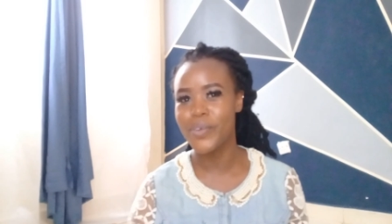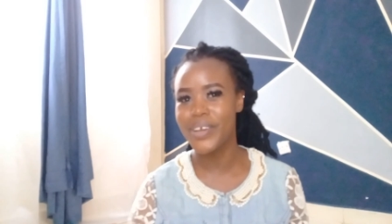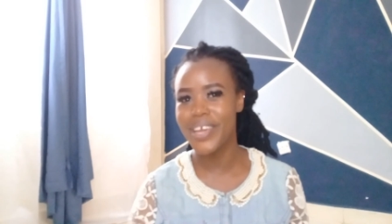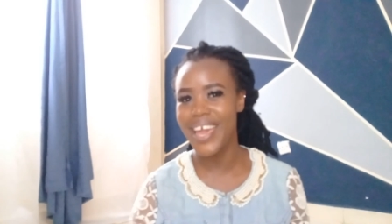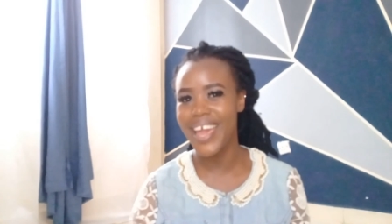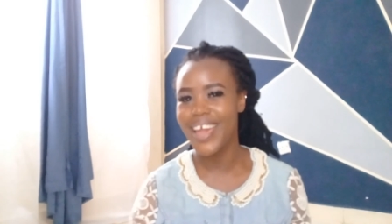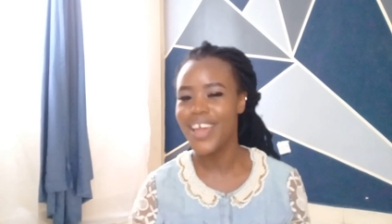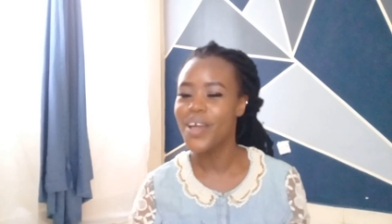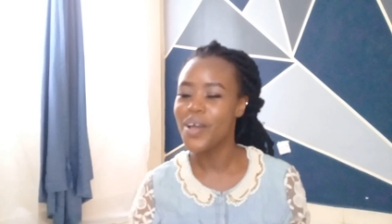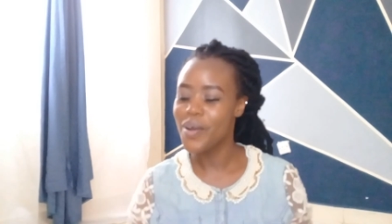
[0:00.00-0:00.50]

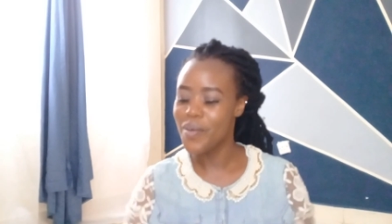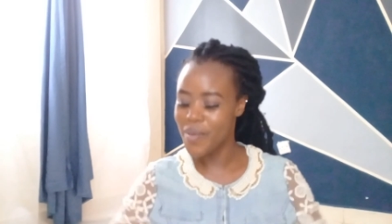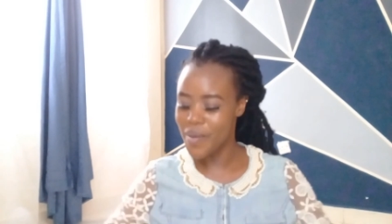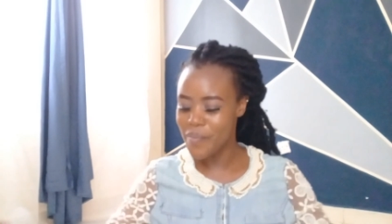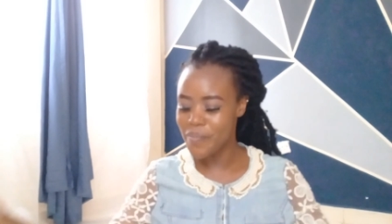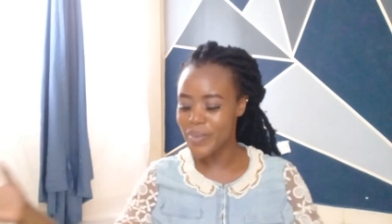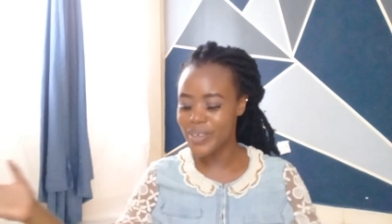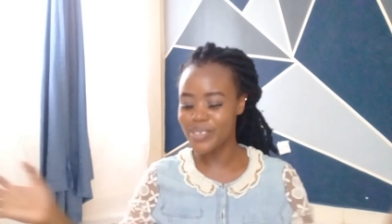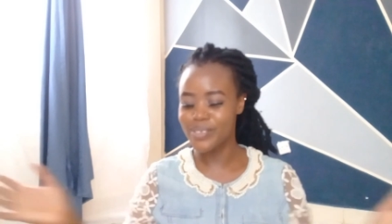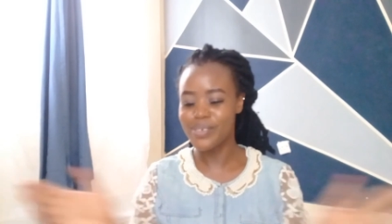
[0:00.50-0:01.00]
okay
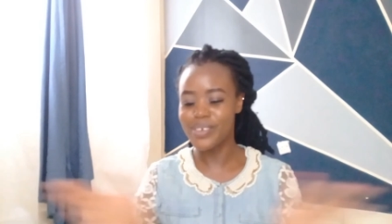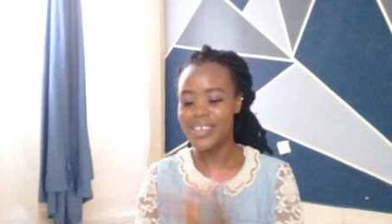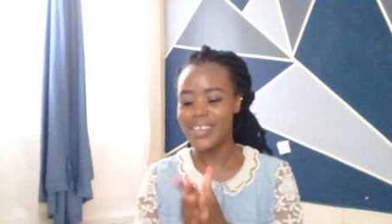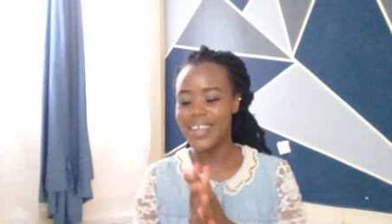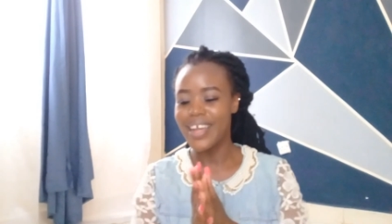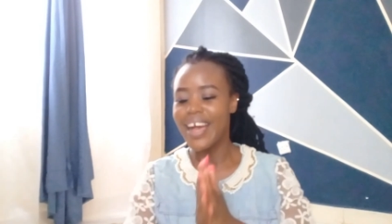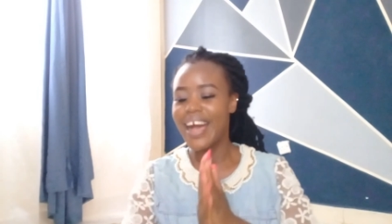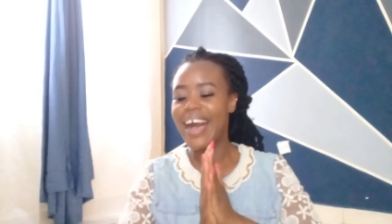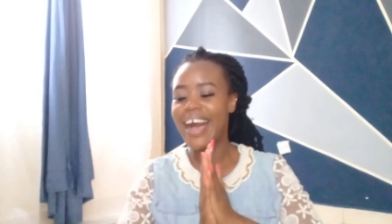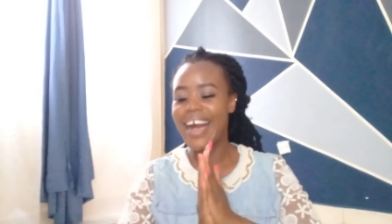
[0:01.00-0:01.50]
one person
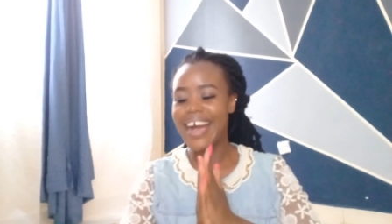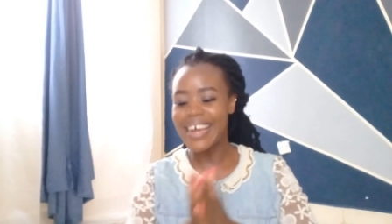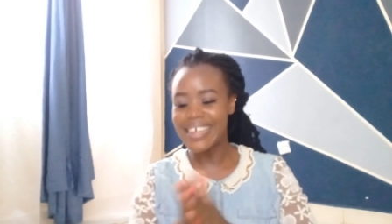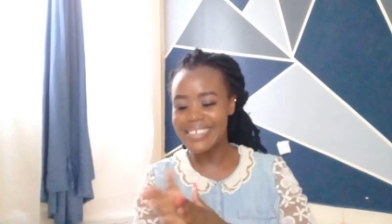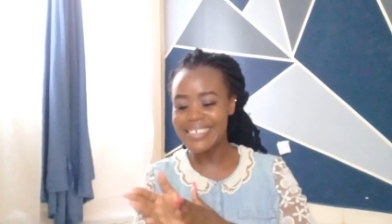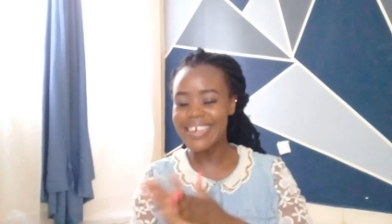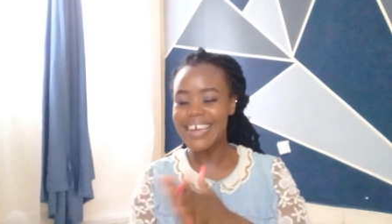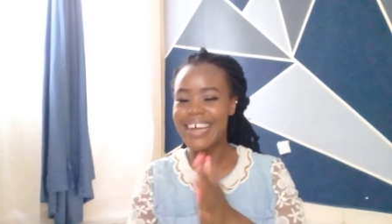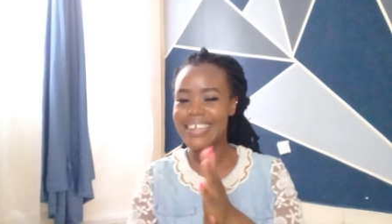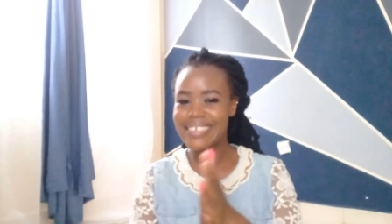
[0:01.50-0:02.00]

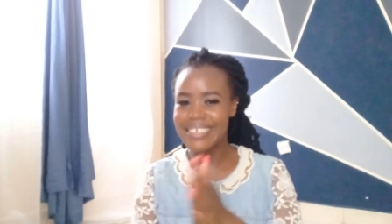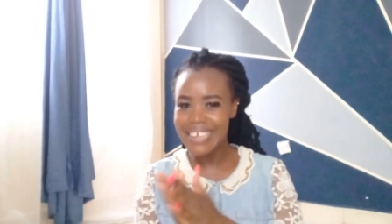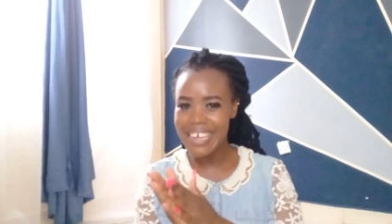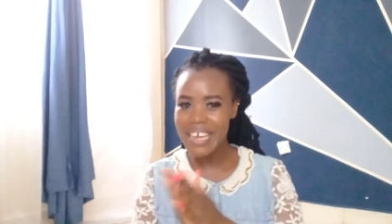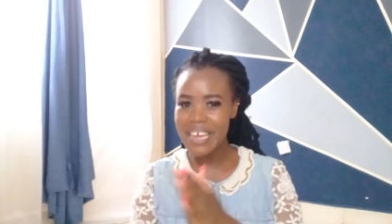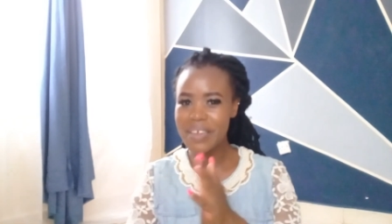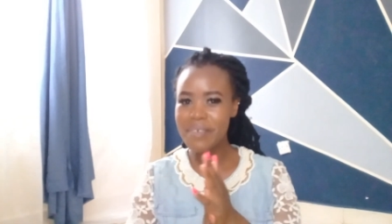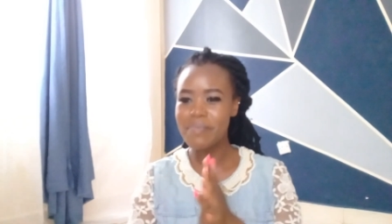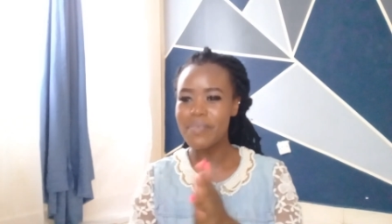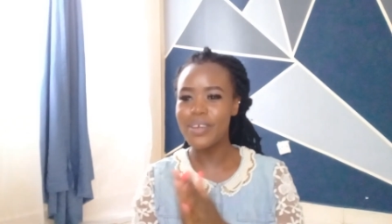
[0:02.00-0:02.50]
at a
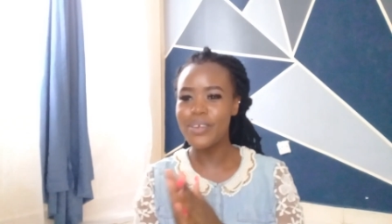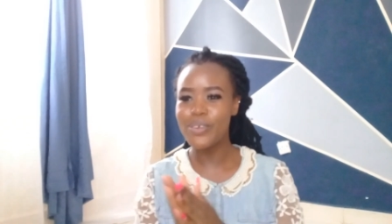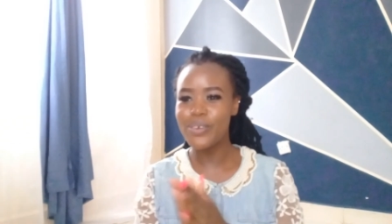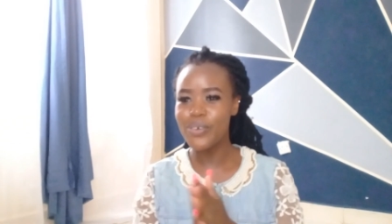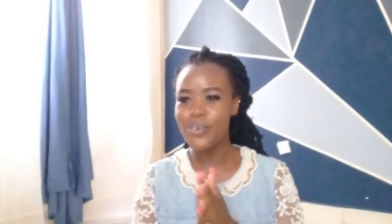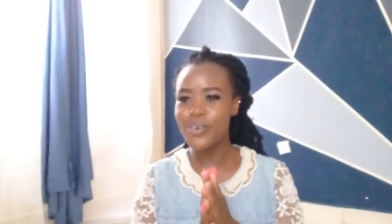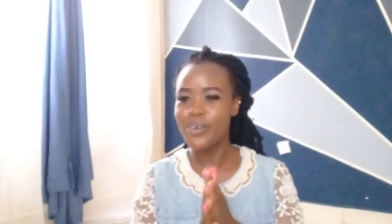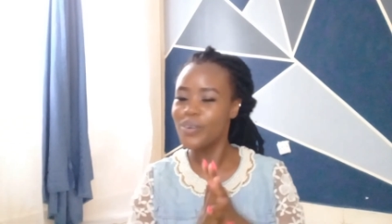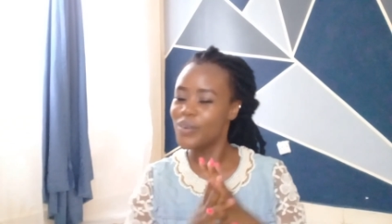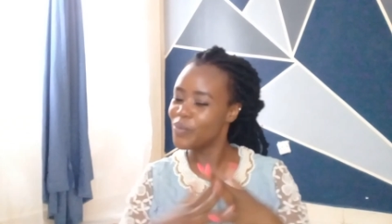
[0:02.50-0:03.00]
time you
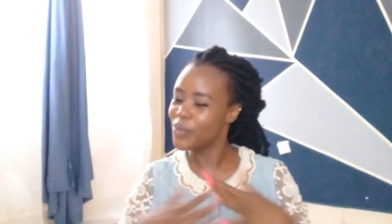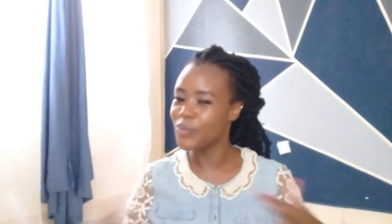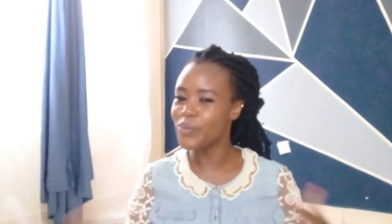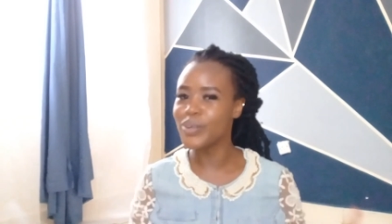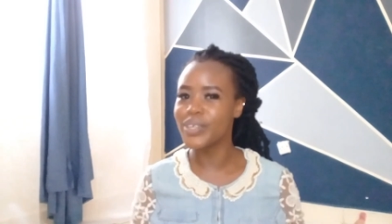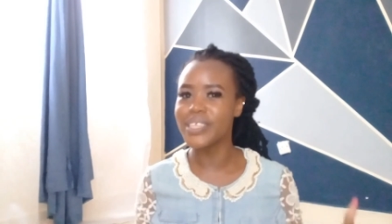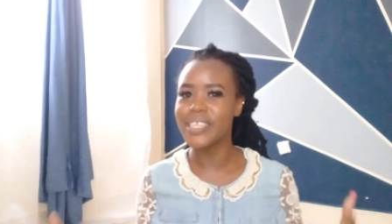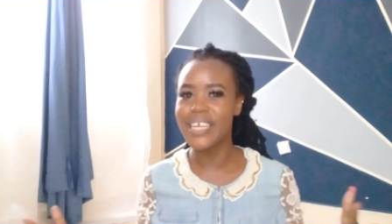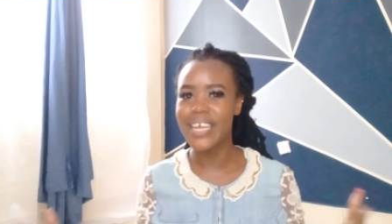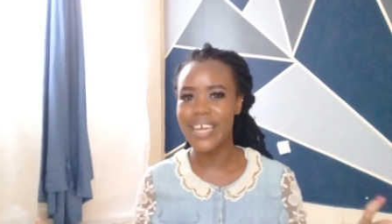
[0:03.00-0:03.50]
know we
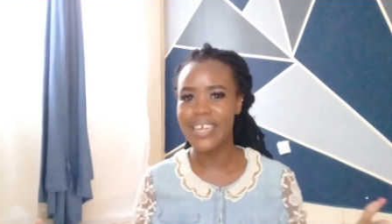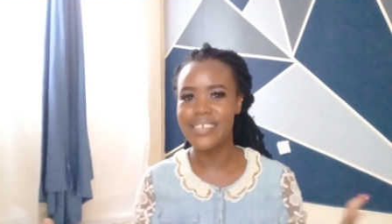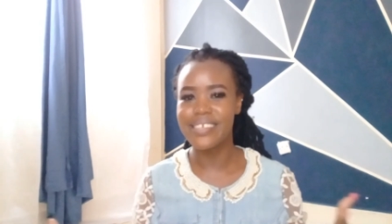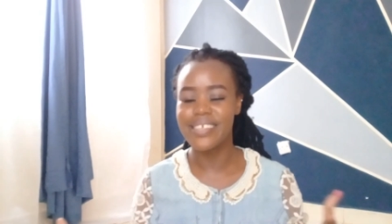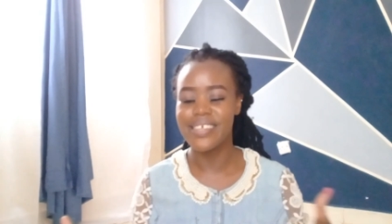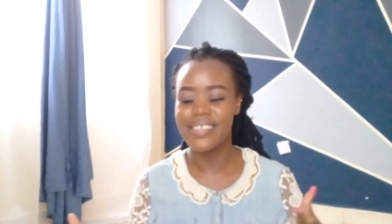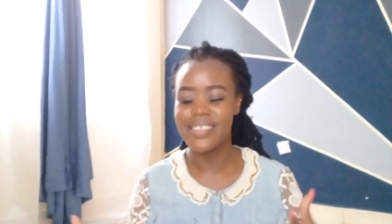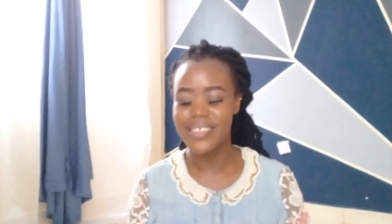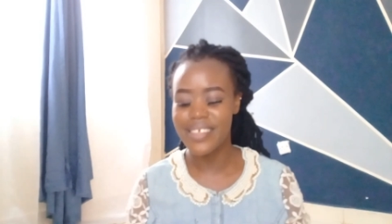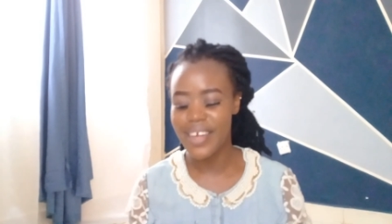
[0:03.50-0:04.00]
will
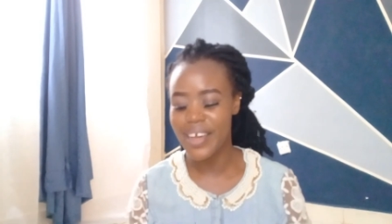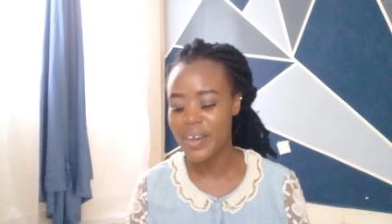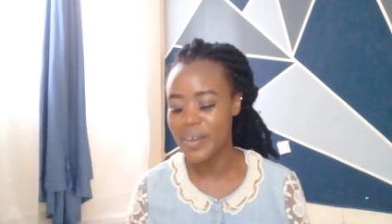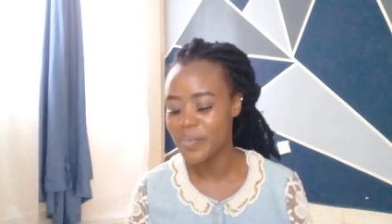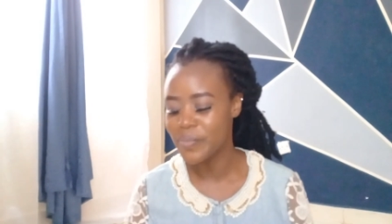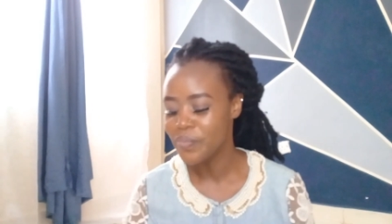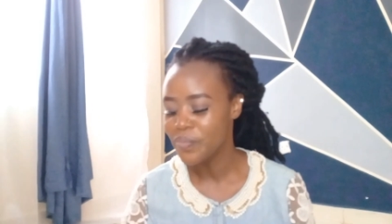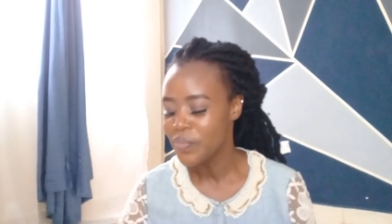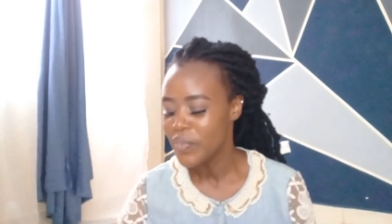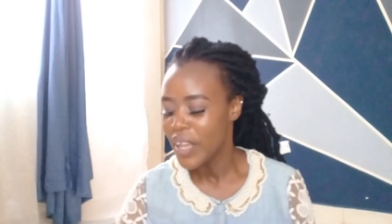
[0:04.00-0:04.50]
get there